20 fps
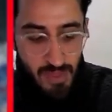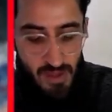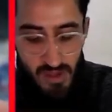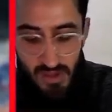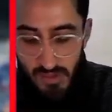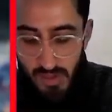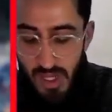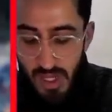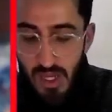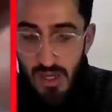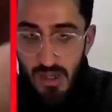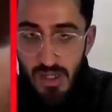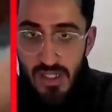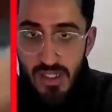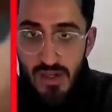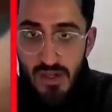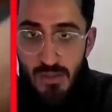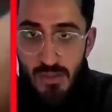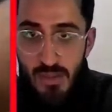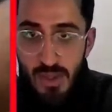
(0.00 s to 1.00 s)
Wow, I don't
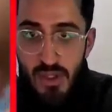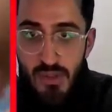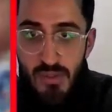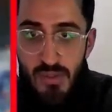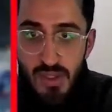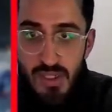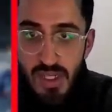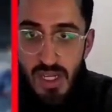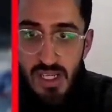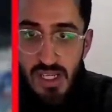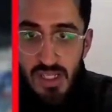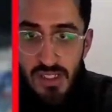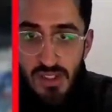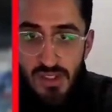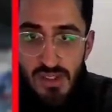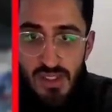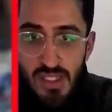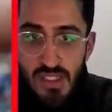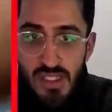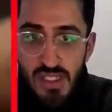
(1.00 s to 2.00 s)
know, Pokemon I guess just
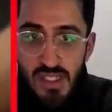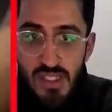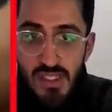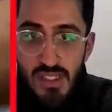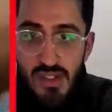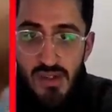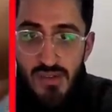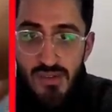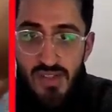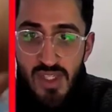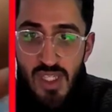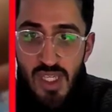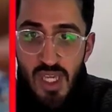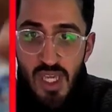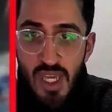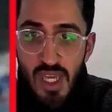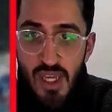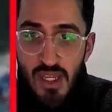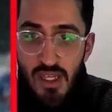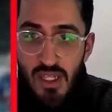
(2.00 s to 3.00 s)
gets easier every
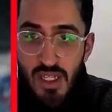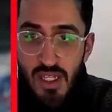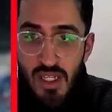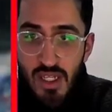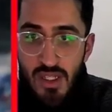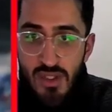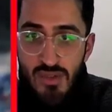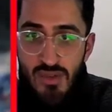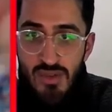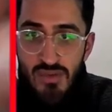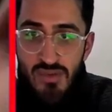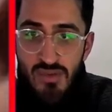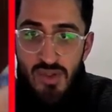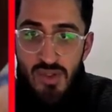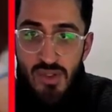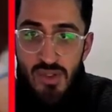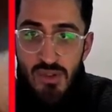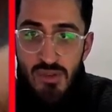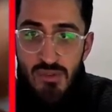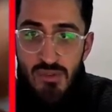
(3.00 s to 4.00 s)
year.
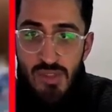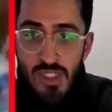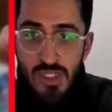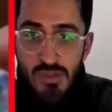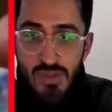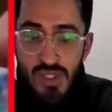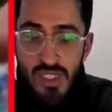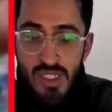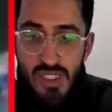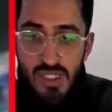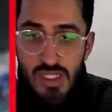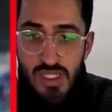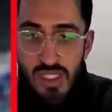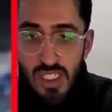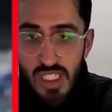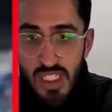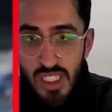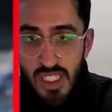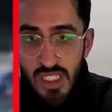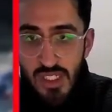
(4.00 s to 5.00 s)
Bloom,
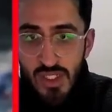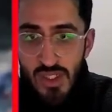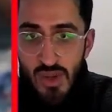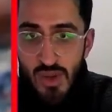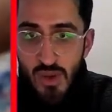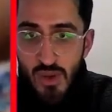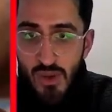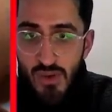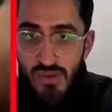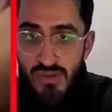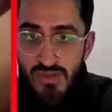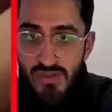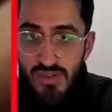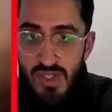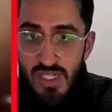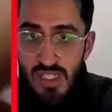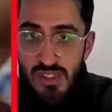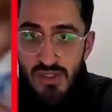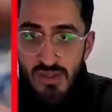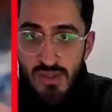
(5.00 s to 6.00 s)
Sprigatito,
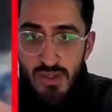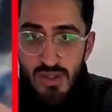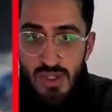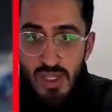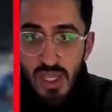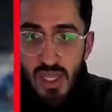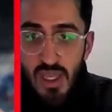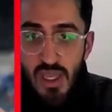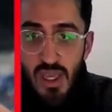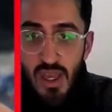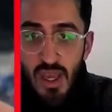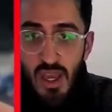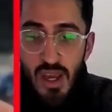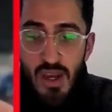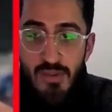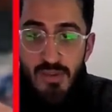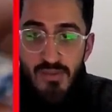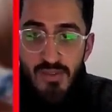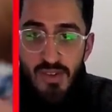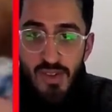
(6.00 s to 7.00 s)
Flittle. Um,
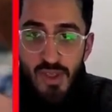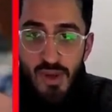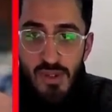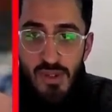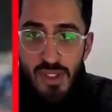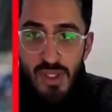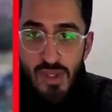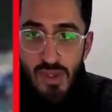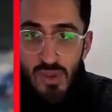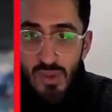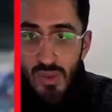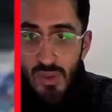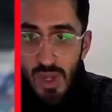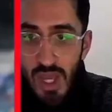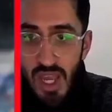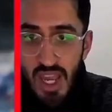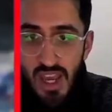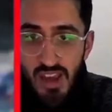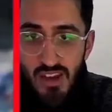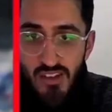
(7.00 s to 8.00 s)
for those who
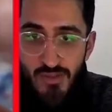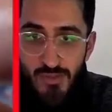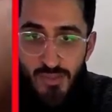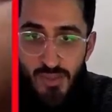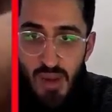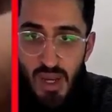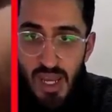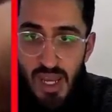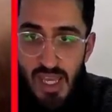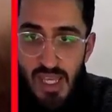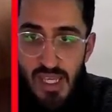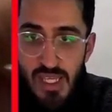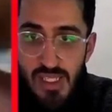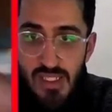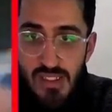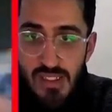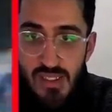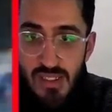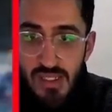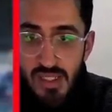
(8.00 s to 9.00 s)
have played
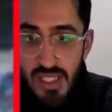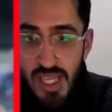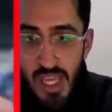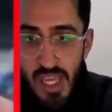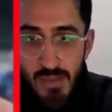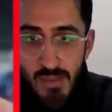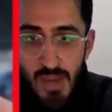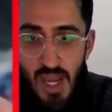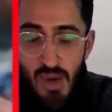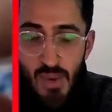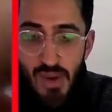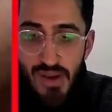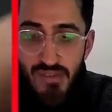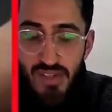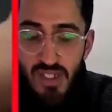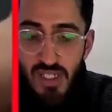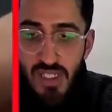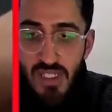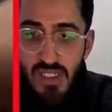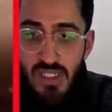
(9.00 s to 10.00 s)
the game,
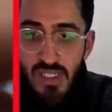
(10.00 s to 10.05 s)
however,